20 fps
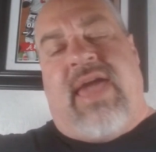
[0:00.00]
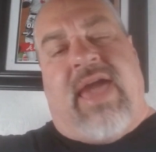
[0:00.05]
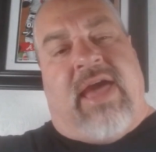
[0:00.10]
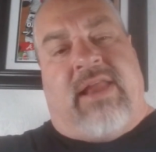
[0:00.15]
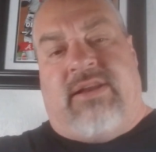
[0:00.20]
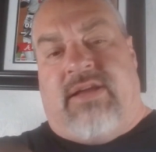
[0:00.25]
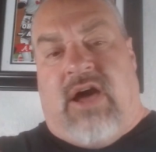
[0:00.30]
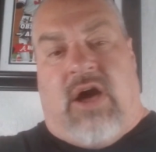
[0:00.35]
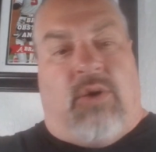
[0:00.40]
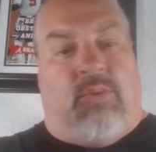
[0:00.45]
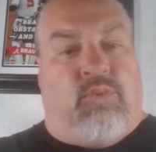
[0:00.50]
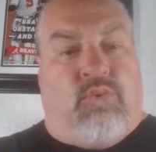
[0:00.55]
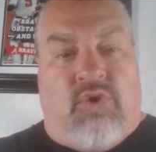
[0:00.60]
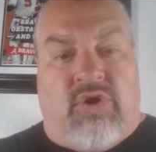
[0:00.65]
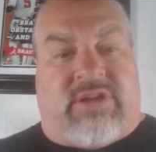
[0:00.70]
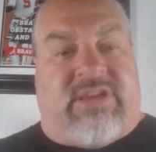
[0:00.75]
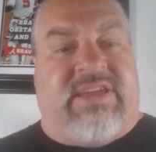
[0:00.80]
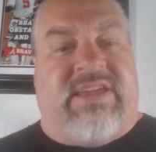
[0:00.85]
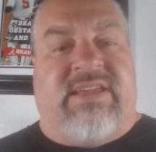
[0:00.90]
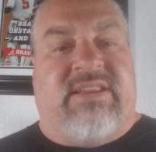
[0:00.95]
and a
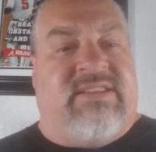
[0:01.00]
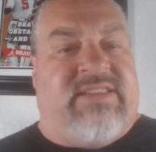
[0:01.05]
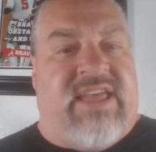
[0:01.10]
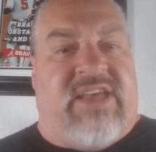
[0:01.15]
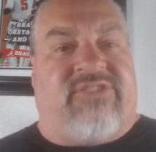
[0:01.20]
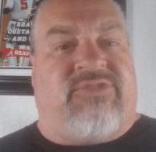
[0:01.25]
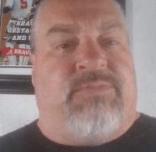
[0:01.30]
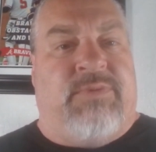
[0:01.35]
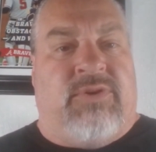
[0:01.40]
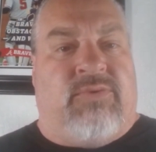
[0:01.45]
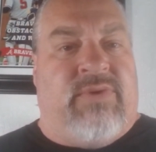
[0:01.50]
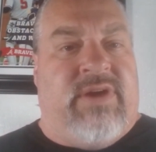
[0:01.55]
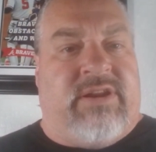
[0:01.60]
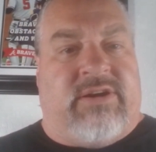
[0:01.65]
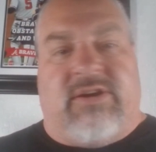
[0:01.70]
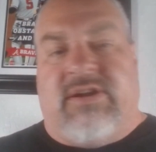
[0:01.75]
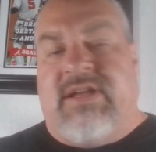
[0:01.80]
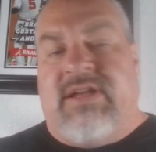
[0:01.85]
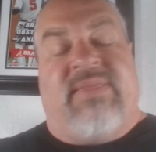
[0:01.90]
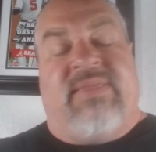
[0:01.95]
rookie in Desmond
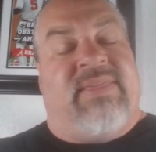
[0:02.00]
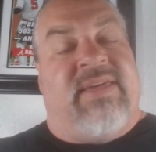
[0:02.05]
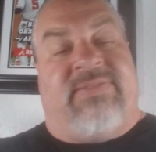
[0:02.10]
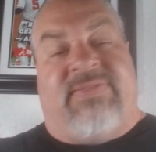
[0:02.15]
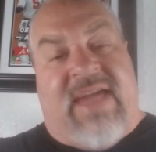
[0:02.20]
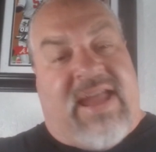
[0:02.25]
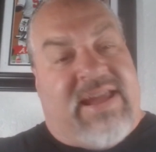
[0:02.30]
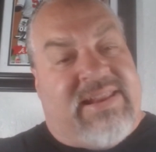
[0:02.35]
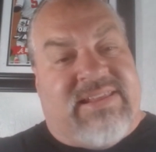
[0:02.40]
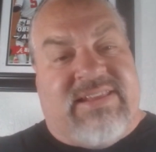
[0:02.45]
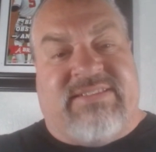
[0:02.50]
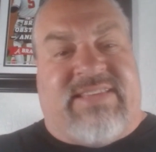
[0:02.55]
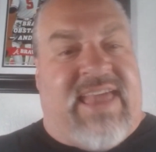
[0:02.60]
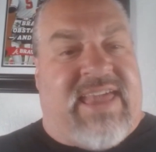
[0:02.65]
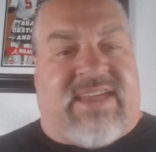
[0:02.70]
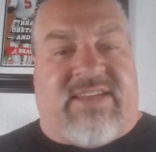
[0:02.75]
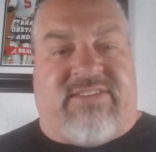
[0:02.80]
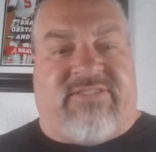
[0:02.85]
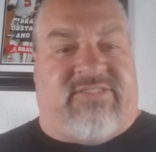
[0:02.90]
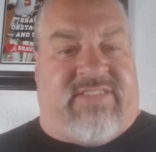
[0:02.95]
Ridder, that they didn't
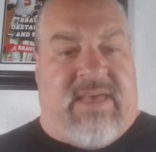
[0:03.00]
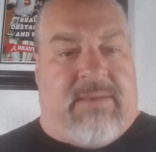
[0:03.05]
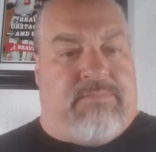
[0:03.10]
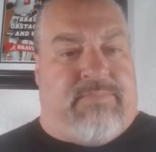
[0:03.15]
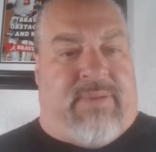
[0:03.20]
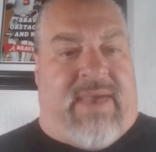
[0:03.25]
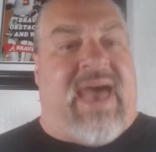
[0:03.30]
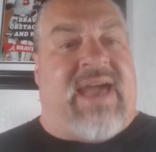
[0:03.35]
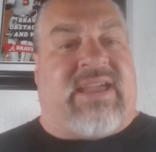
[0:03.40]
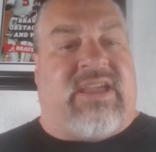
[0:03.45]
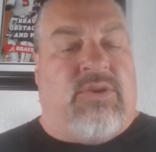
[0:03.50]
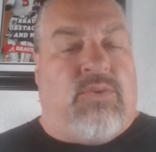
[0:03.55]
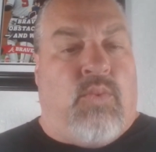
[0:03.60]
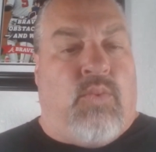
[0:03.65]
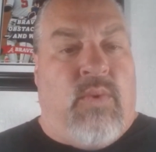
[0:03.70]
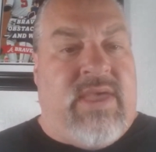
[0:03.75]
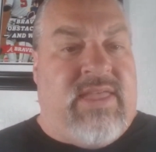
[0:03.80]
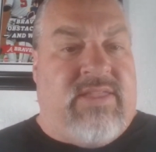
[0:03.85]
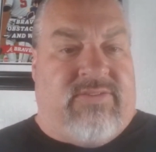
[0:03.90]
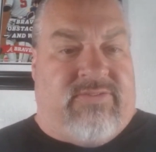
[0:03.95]
take a step back in
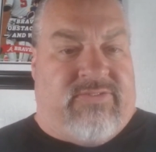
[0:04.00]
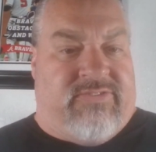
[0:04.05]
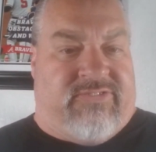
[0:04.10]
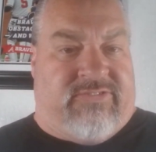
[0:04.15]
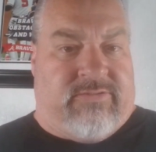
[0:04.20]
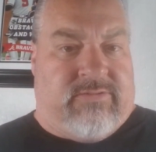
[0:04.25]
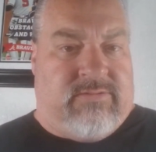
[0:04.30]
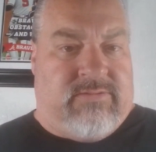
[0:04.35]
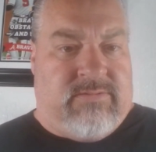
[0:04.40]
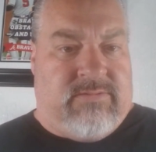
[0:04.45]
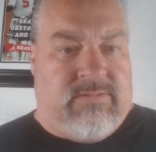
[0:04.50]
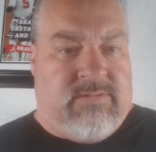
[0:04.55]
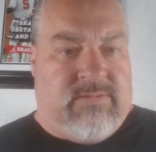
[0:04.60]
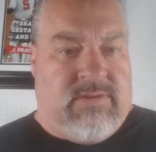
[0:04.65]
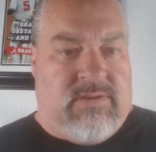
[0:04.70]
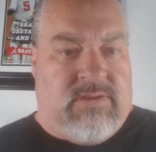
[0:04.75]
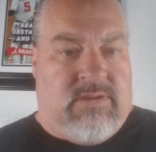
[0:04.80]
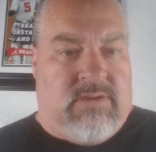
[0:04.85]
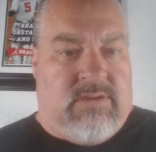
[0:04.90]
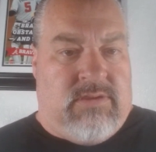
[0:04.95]
wins.
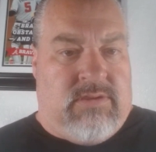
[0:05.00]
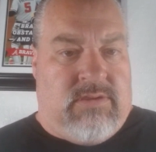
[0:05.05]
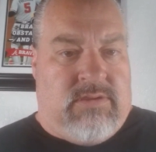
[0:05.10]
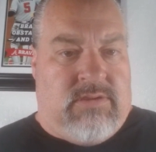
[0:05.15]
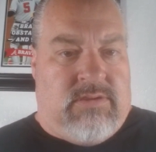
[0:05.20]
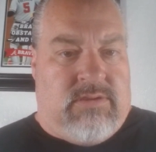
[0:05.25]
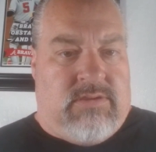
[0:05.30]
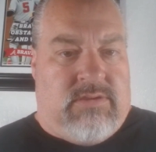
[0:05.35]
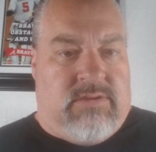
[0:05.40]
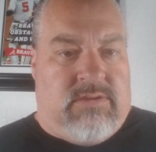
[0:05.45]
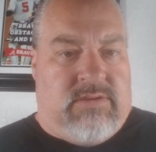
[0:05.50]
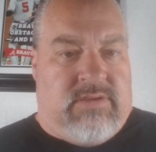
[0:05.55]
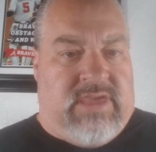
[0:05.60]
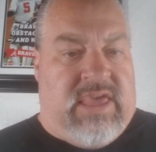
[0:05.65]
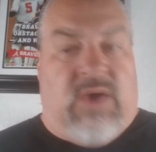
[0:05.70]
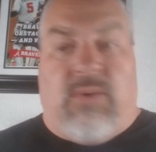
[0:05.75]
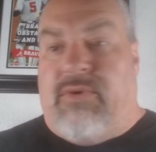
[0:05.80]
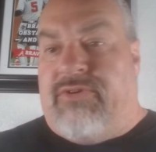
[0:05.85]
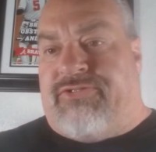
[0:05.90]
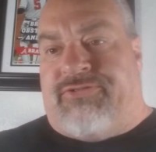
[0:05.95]

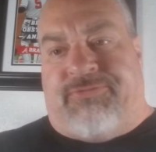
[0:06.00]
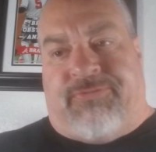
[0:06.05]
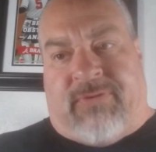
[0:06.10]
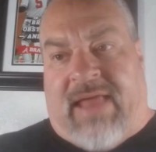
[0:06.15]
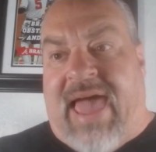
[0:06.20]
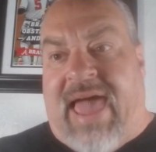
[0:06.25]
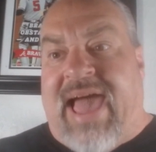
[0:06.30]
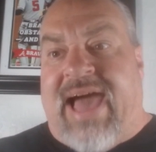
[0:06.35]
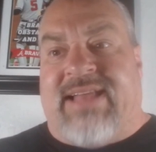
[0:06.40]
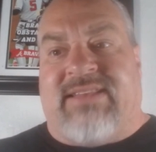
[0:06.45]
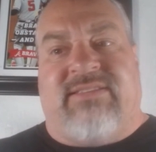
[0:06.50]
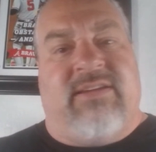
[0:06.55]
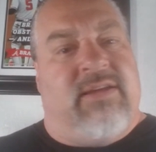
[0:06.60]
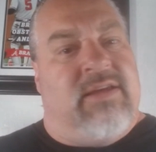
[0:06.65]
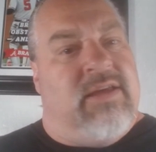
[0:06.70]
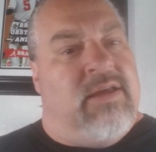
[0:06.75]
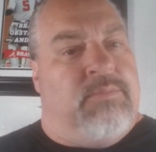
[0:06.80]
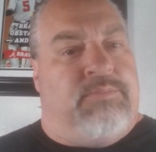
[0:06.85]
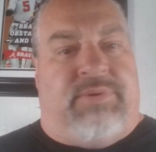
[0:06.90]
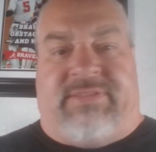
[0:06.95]
It was flat,
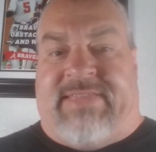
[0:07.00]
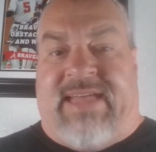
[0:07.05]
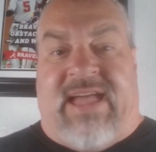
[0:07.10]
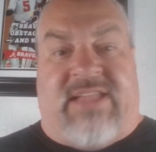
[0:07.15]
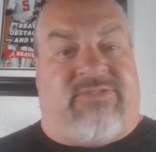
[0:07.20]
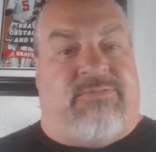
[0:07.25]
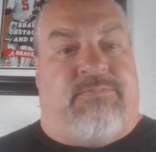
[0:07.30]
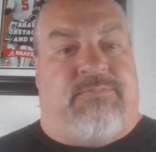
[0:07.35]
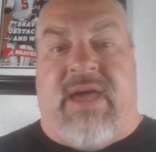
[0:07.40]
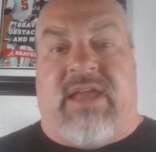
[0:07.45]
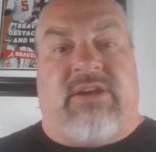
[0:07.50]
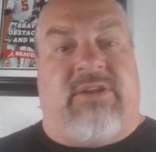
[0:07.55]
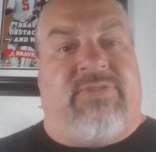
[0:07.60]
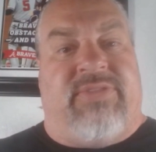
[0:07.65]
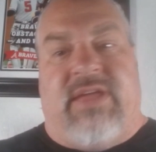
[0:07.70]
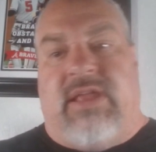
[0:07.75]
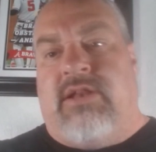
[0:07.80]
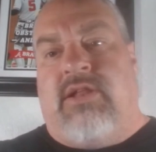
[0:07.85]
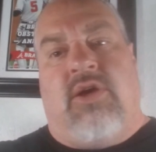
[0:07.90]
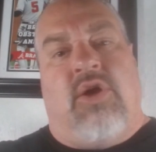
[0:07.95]
but that's better
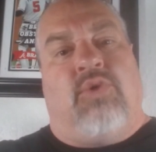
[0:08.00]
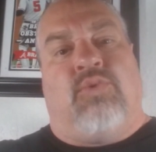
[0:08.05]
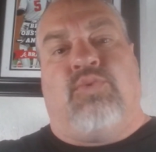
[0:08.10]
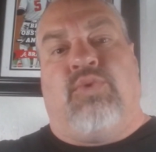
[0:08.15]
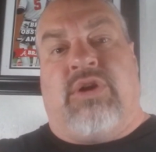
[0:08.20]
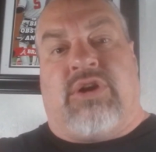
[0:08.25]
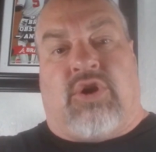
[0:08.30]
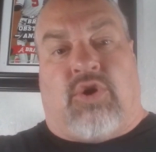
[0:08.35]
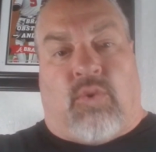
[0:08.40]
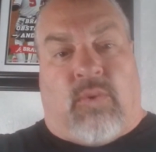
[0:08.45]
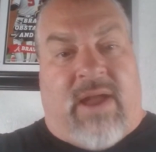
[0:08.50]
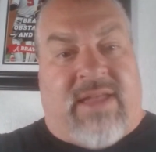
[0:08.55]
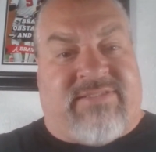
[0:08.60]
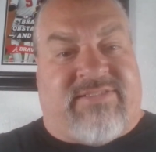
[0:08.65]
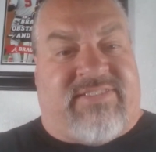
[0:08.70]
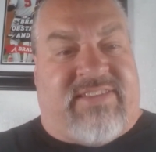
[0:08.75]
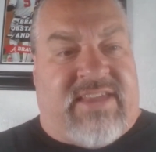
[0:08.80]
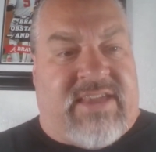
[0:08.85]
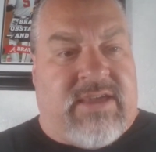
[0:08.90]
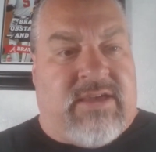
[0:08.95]
than
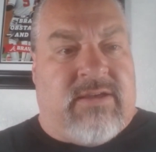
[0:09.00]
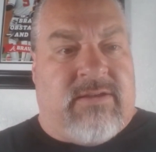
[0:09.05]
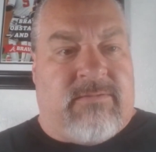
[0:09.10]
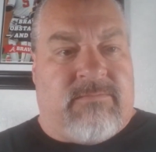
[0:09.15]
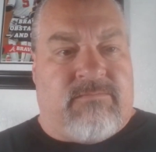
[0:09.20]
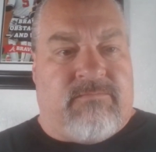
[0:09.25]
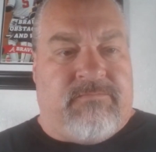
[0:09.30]
regressing.